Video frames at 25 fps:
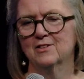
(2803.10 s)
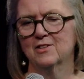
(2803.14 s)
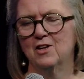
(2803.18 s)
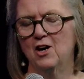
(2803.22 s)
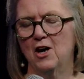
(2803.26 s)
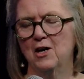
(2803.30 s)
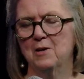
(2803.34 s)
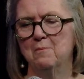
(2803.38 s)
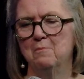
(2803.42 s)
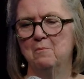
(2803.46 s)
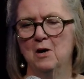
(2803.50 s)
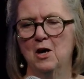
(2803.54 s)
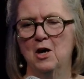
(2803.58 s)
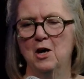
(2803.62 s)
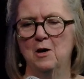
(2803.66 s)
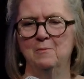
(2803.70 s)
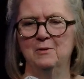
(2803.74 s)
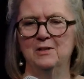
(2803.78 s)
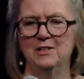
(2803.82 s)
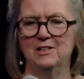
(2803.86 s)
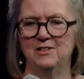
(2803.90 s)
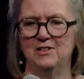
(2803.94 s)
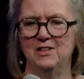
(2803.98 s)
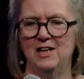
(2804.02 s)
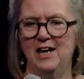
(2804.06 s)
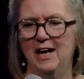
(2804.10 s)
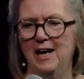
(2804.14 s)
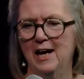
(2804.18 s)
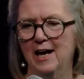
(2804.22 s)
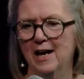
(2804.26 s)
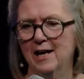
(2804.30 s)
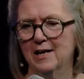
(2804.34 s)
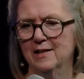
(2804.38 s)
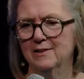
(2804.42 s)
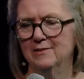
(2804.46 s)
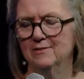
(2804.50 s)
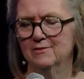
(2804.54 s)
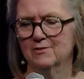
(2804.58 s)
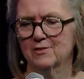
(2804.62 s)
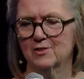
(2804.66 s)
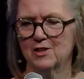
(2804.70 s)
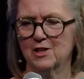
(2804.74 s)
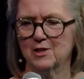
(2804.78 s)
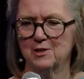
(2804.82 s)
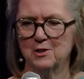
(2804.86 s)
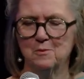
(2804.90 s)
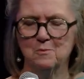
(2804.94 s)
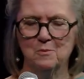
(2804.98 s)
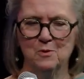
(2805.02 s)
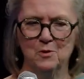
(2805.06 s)
It's got a mom and a dad. It's
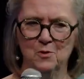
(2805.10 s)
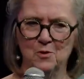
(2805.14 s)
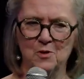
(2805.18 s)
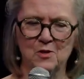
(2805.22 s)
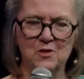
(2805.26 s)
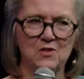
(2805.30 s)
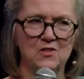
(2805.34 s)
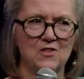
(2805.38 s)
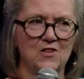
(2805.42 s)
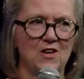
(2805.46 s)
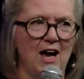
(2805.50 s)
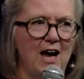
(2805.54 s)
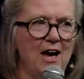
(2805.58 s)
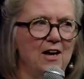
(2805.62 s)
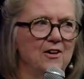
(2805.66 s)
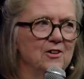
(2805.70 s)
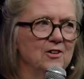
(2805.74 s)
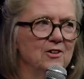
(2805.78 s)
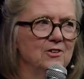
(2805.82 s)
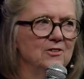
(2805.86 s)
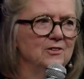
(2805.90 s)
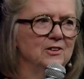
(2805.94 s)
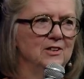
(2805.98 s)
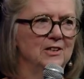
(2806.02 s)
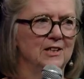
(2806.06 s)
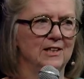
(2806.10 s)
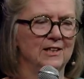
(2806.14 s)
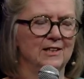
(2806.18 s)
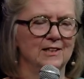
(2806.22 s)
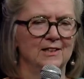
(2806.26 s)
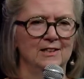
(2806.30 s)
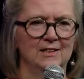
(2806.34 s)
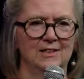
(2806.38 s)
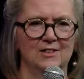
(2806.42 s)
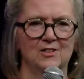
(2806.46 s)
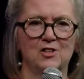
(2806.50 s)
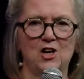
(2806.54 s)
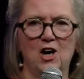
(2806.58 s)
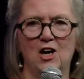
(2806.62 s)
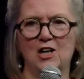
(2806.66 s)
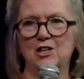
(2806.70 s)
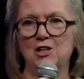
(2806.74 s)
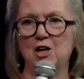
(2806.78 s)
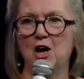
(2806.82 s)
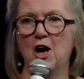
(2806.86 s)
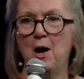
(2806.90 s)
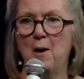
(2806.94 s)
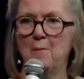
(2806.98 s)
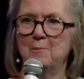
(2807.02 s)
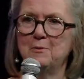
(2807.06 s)
got the moon and Saturn. It's
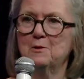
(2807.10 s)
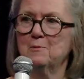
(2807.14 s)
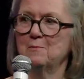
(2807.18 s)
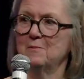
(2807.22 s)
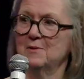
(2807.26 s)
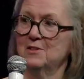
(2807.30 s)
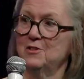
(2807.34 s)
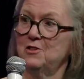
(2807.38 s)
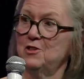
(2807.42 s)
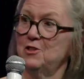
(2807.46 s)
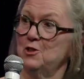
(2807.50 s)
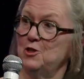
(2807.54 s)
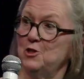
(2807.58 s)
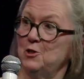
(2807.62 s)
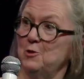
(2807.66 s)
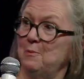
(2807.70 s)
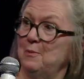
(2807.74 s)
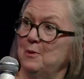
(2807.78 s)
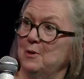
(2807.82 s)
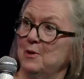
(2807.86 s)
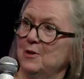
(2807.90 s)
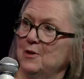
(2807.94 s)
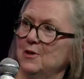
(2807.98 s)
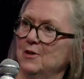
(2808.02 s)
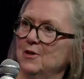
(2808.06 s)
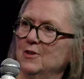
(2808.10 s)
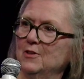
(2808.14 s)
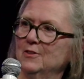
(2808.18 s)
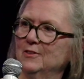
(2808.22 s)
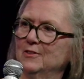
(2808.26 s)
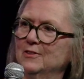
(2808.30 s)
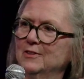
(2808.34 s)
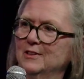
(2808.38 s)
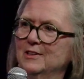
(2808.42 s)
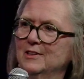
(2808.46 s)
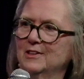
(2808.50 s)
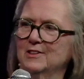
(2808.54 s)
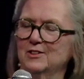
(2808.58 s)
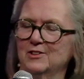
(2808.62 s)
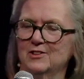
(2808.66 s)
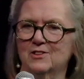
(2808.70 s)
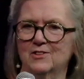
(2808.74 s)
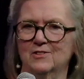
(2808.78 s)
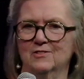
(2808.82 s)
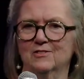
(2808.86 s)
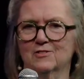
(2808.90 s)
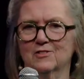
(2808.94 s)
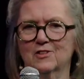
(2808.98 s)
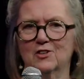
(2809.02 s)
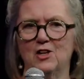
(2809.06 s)
got an optimist, Jupiter.
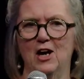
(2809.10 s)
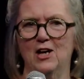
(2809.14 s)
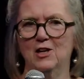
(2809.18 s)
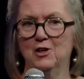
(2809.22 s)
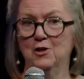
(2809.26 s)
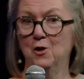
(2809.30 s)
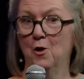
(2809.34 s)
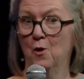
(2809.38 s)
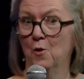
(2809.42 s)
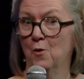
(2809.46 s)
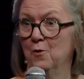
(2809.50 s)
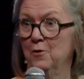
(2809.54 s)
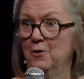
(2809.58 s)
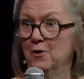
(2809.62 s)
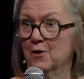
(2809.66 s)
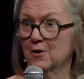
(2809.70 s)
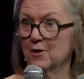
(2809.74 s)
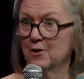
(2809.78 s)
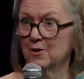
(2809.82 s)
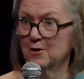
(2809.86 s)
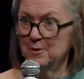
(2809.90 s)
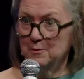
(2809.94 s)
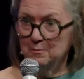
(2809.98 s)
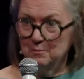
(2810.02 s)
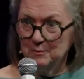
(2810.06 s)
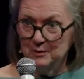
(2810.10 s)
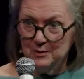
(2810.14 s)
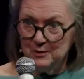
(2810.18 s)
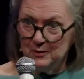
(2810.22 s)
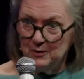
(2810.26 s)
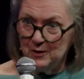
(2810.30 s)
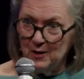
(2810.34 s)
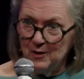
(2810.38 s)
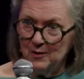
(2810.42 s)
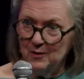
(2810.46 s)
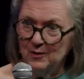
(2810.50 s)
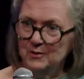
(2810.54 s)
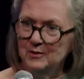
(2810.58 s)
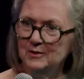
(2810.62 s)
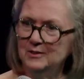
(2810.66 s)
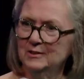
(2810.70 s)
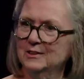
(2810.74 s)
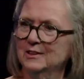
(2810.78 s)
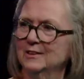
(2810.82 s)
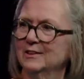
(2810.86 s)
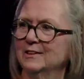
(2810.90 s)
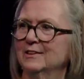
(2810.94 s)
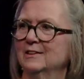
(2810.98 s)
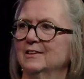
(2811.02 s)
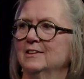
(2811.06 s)
It's got an ogre, Pluto.
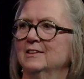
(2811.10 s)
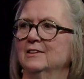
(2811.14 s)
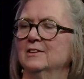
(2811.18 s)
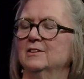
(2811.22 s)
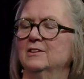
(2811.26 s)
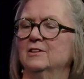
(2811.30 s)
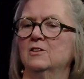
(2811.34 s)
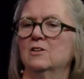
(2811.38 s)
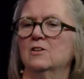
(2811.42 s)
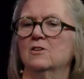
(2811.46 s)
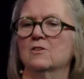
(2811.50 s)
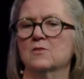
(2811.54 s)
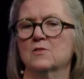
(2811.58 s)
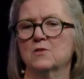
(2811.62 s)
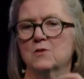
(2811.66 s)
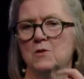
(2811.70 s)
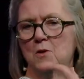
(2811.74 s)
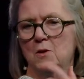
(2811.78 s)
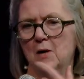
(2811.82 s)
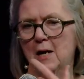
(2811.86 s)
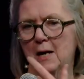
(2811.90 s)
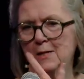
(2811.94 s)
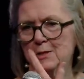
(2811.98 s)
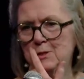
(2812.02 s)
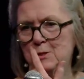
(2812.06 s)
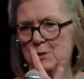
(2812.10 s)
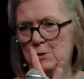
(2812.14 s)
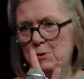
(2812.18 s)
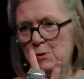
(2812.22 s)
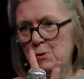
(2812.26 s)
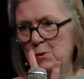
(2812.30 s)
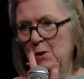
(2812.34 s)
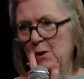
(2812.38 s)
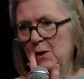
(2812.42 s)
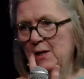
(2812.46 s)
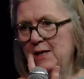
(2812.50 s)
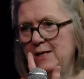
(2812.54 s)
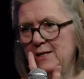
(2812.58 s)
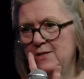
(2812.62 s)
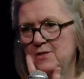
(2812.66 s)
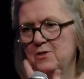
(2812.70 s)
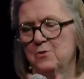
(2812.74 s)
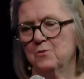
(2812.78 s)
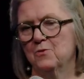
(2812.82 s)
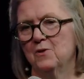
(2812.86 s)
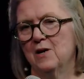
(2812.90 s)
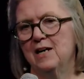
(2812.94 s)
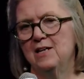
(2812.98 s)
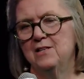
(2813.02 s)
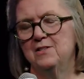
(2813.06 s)
You know, so a story
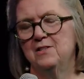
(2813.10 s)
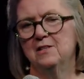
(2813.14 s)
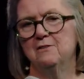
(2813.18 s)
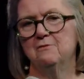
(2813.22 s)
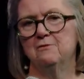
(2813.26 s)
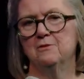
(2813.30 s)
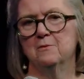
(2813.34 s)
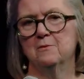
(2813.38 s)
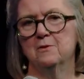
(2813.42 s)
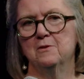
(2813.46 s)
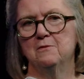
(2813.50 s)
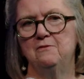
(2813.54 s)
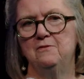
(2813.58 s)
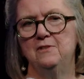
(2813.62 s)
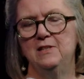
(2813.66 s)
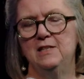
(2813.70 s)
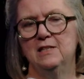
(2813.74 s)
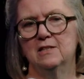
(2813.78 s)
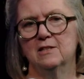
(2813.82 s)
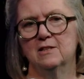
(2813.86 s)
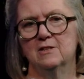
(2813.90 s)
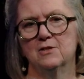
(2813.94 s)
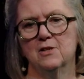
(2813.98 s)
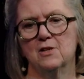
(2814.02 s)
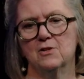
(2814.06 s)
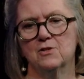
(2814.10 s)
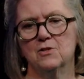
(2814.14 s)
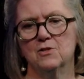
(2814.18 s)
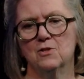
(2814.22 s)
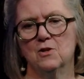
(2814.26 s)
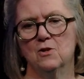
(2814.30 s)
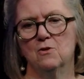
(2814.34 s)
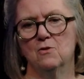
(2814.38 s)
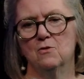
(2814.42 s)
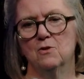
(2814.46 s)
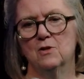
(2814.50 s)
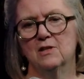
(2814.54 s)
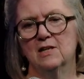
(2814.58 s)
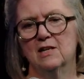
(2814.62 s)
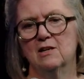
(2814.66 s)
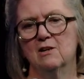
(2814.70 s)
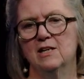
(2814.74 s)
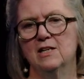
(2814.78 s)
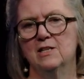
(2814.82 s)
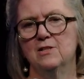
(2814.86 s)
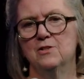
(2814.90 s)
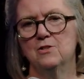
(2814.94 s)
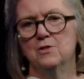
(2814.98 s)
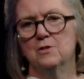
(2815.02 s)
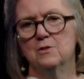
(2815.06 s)
is arising from the field. So
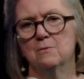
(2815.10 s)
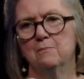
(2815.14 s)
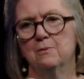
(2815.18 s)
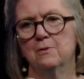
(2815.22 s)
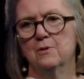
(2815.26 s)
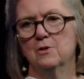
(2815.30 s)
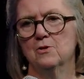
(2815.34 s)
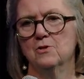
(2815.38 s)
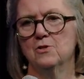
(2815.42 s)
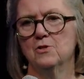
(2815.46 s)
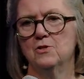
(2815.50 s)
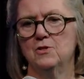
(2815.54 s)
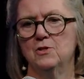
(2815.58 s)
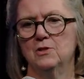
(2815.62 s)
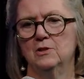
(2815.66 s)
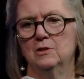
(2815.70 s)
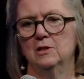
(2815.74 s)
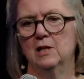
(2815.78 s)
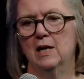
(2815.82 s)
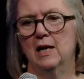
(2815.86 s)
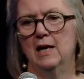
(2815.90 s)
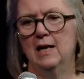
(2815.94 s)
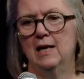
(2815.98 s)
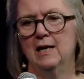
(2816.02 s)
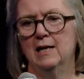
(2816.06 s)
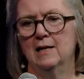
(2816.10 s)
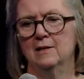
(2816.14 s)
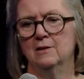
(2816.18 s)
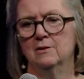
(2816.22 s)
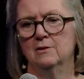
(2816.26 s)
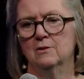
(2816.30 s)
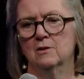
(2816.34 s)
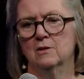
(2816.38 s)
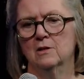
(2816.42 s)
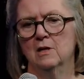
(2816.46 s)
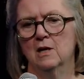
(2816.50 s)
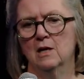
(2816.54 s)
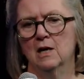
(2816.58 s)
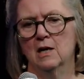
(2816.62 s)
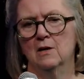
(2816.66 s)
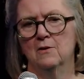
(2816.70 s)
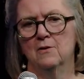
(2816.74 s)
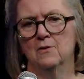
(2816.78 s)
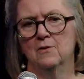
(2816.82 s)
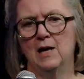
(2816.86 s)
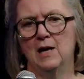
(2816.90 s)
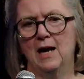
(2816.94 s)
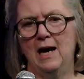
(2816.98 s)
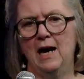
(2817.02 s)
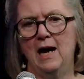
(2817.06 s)
there is the person and
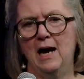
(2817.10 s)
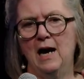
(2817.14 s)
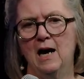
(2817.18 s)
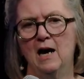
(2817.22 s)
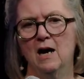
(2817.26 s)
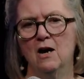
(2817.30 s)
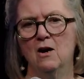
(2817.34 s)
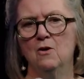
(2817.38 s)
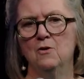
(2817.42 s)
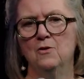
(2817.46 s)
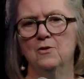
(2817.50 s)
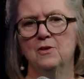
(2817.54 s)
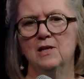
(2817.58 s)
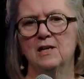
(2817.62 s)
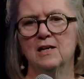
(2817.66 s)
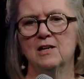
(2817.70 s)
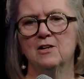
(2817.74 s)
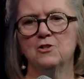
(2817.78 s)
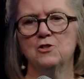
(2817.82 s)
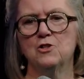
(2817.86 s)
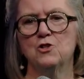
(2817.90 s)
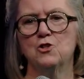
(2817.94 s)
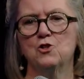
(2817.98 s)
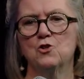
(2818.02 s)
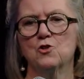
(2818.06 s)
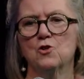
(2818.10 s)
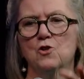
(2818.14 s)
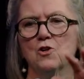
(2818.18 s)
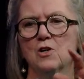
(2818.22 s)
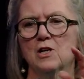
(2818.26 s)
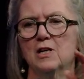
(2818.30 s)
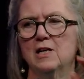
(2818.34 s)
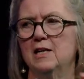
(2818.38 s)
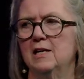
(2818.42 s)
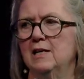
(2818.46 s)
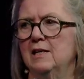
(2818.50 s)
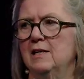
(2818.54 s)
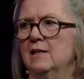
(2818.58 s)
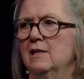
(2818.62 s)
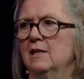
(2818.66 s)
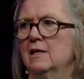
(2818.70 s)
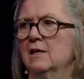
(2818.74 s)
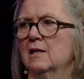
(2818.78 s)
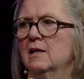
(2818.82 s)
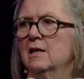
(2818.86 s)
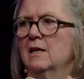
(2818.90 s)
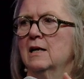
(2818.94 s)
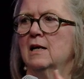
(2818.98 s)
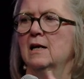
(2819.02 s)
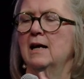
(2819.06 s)
how their story
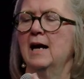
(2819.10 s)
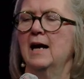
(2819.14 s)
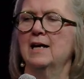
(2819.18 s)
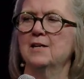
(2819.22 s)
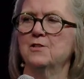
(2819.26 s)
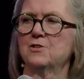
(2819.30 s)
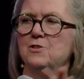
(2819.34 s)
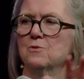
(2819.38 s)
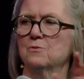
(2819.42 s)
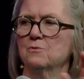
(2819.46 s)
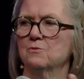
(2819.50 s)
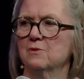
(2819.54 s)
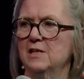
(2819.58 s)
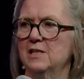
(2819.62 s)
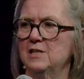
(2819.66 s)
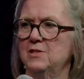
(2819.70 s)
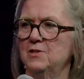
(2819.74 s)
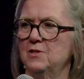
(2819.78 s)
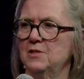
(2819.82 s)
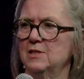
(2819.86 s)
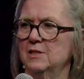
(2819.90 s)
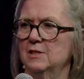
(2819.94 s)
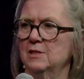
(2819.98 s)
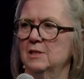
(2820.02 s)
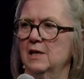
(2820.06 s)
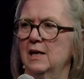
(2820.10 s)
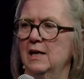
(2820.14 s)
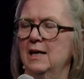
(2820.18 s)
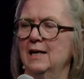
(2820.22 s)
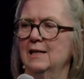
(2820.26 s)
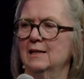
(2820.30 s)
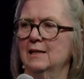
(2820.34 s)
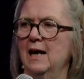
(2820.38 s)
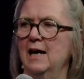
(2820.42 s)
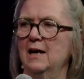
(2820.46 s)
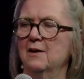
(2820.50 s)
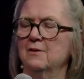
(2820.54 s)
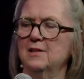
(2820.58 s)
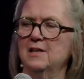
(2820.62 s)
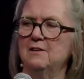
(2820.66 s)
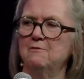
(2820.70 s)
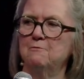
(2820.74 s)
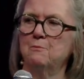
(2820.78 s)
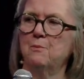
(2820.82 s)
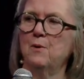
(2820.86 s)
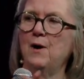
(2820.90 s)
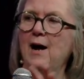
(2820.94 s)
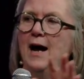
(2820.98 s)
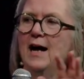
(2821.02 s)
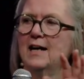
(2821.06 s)
has arisen and how
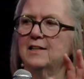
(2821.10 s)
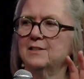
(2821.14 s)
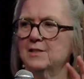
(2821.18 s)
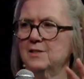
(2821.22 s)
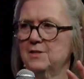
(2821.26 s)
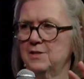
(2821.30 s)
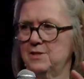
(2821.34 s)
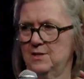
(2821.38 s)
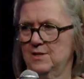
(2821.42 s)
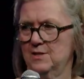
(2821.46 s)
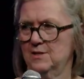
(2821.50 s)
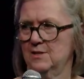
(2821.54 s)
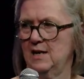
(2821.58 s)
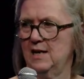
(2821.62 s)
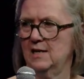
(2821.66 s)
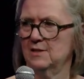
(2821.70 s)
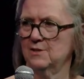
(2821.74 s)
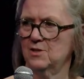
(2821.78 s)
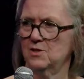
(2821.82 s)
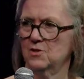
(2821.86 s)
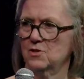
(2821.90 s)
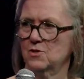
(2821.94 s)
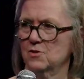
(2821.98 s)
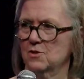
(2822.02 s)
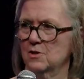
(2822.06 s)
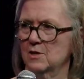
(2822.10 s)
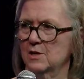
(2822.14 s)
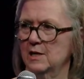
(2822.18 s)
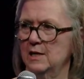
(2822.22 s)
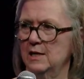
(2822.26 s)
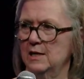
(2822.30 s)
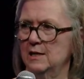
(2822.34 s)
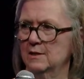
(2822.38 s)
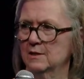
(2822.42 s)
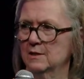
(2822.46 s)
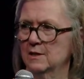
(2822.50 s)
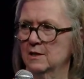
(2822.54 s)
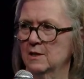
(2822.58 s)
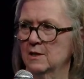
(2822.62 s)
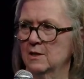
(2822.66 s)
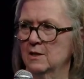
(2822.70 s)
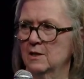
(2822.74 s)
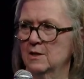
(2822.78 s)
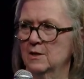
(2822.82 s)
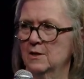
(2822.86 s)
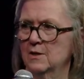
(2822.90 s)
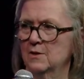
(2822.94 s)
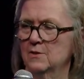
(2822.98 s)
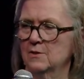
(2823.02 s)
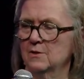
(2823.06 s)
they've practiced that story.
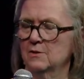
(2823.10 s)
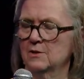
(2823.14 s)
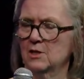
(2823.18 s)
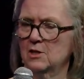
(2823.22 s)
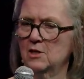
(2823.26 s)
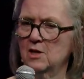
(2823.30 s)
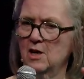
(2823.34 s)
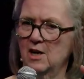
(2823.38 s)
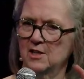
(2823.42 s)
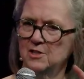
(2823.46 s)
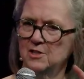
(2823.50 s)
The